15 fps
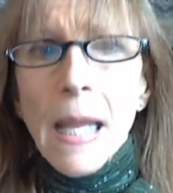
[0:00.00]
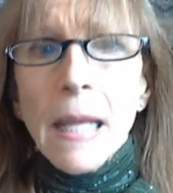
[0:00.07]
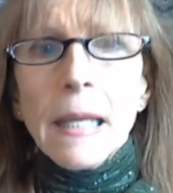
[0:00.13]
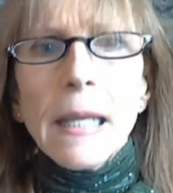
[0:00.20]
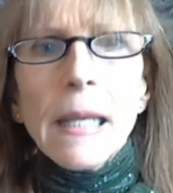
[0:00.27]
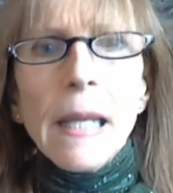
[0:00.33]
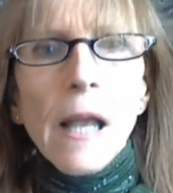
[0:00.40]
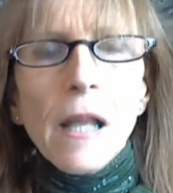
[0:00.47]

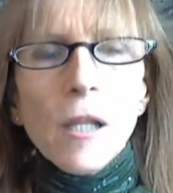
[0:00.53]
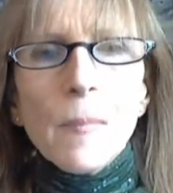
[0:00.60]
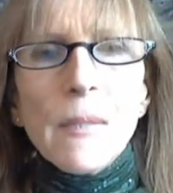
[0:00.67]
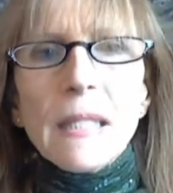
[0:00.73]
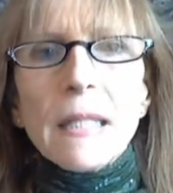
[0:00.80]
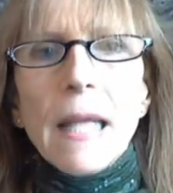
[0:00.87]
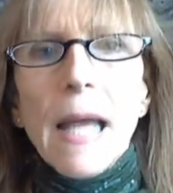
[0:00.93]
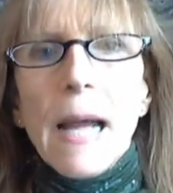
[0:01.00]
Key
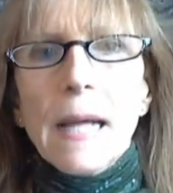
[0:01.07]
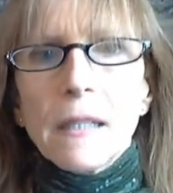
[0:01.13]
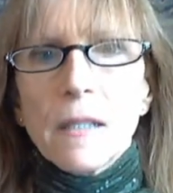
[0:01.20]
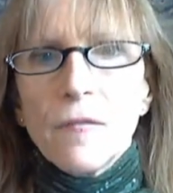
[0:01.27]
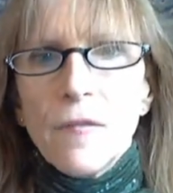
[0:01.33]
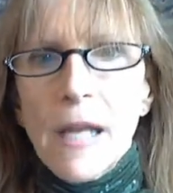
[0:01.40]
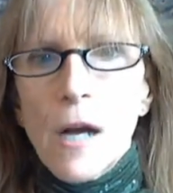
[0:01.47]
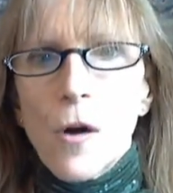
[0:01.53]
elements
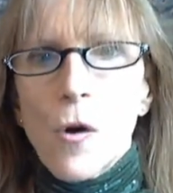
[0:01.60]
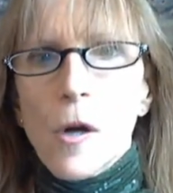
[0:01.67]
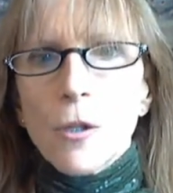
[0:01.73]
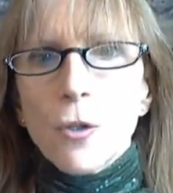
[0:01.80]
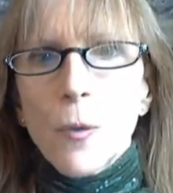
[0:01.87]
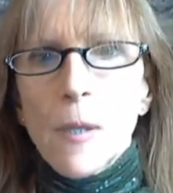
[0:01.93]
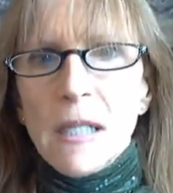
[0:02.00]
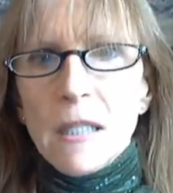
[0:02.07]
active now are
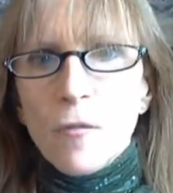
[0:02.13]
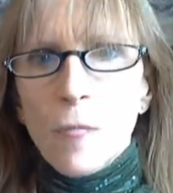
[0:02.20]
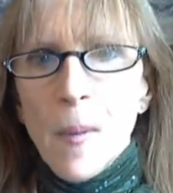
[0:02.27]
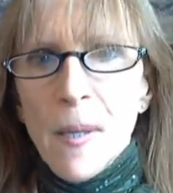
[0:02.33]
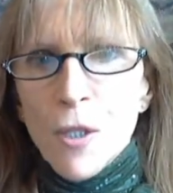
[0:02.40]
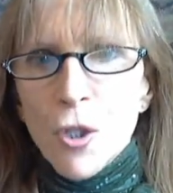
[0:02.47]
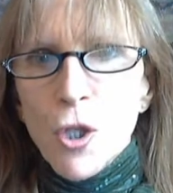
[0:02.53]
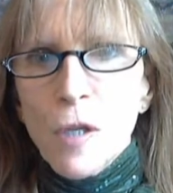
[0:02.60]

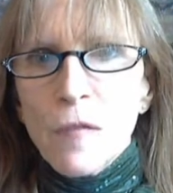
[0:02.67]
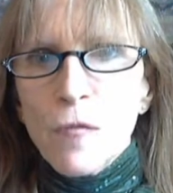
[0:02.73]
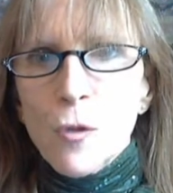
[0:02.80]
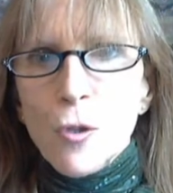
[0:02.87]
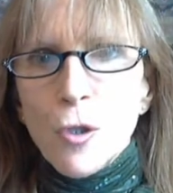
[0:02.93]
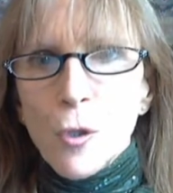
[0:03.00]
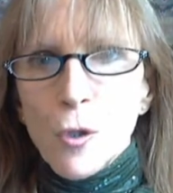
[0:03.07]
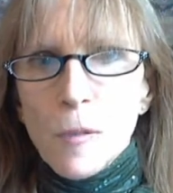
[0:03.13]
transformation of your
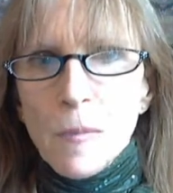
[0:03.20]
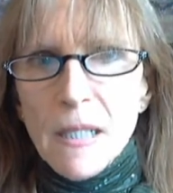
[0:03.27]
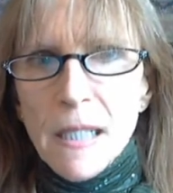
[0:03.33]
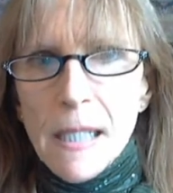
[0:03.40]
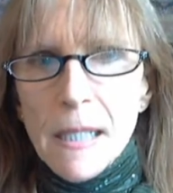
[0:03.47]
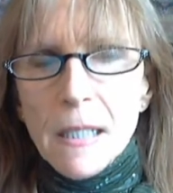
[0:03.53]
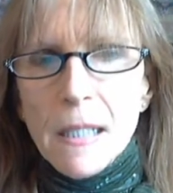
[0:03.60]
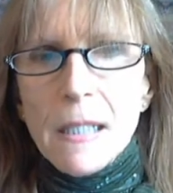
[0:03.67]

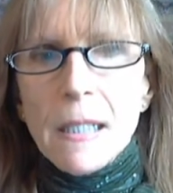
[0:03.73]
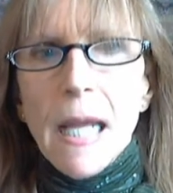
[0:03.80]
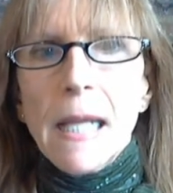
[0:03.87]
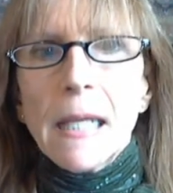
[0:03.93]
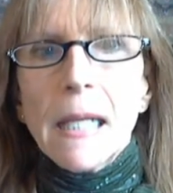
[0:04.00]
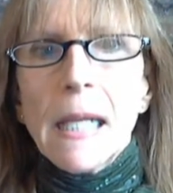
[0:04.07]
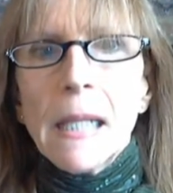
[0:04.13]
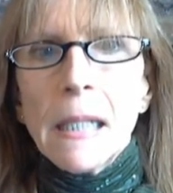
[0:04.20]
circumstances
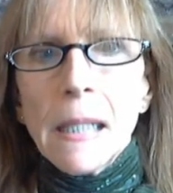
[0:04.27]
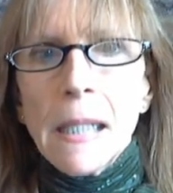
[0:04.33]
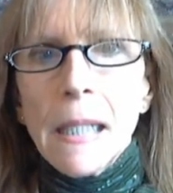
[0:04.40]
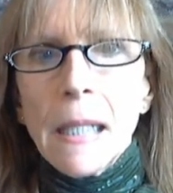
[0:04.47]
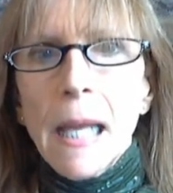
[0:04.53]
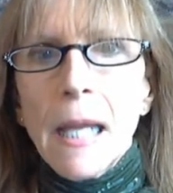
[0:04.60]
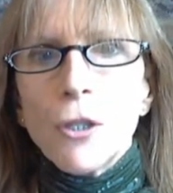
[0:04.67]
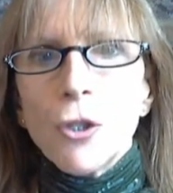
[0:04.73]
and
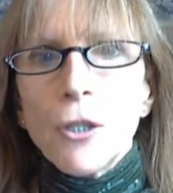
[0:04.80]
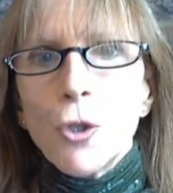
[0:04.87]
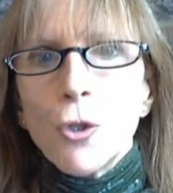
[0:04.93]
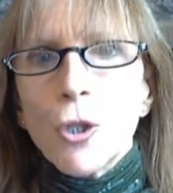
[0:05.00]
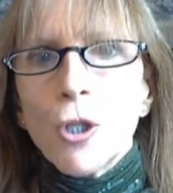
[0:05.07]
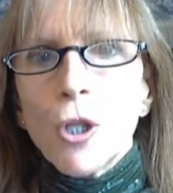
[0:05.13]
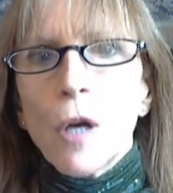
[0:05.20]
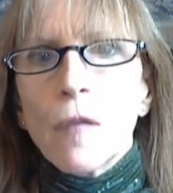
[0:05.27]
healing and
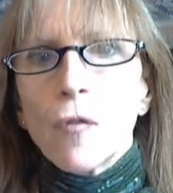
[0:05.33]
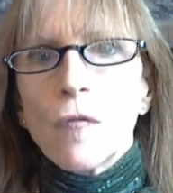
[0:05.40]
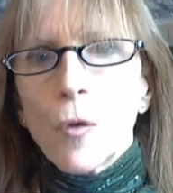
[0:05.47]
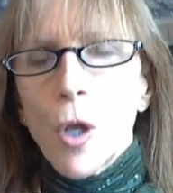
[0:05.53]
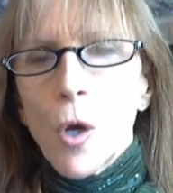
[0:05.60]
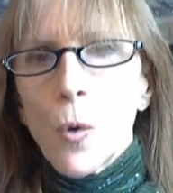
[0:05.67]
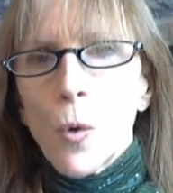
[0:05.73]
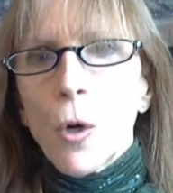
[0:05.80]
union of your
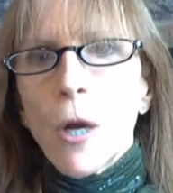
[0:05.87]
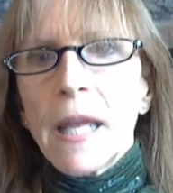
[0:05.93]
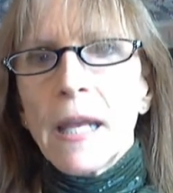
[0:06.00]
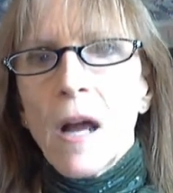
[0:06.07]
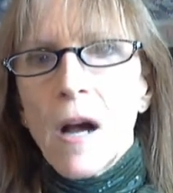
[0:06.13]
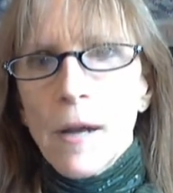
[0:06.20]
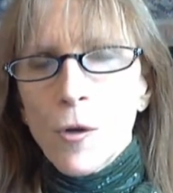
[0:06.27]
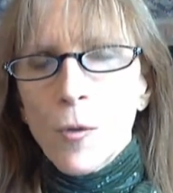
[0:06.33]
lower and
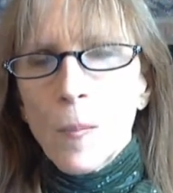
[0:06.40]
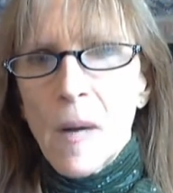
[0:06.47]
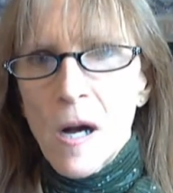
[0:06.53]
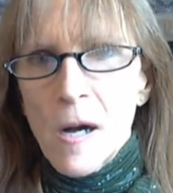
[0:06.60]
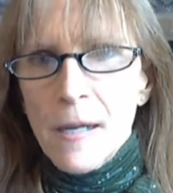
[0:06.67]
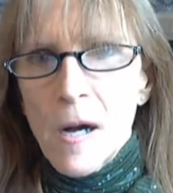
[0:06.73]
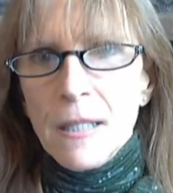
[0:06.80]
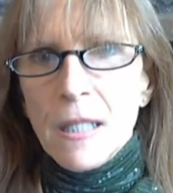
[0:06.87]
higher
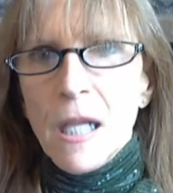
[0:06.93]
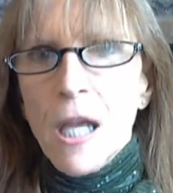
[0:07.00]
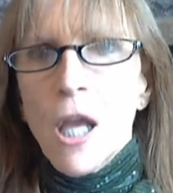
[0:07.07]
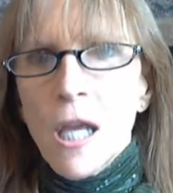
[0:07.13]
minds.